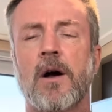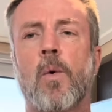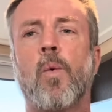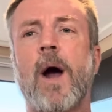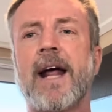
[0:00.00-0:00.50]

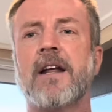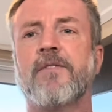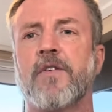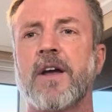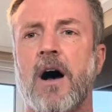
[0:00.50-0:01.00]
waiting
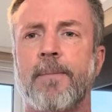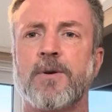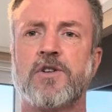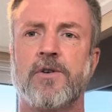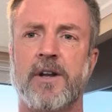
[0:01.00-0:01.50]
for the
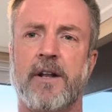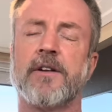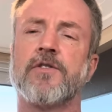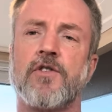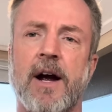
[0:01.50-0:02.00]
opportunity to
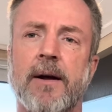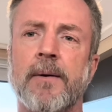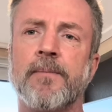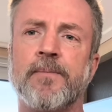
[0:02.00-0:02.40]
strike.